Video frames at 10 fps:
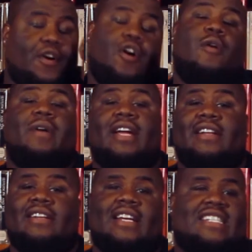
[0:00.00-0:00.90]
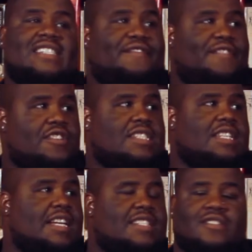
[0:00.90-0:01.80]
forward, it's the first
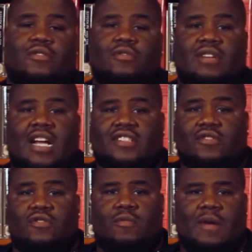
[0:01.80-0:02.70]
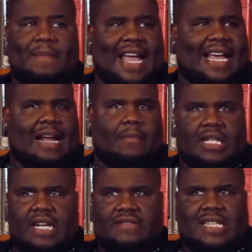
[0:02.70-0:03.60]
day of school. Now, school went back in, I
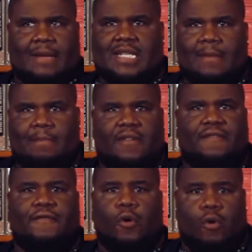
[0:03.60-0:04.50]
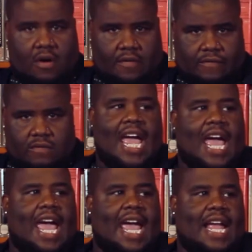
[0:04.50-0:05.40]
believe, September 4th.
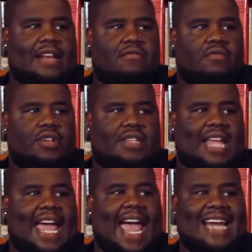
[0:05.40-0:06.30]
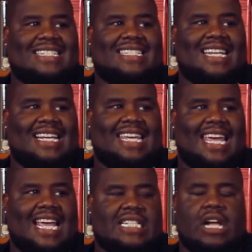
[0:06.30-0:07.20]
And they had to send
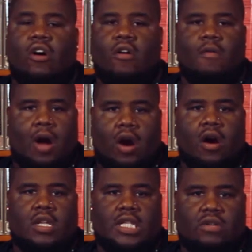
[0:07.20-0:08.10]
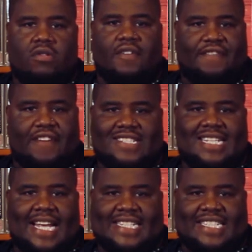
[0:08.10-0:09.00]
kids home early on the first
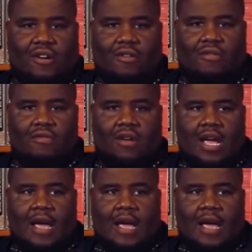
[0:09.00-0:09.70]
day of school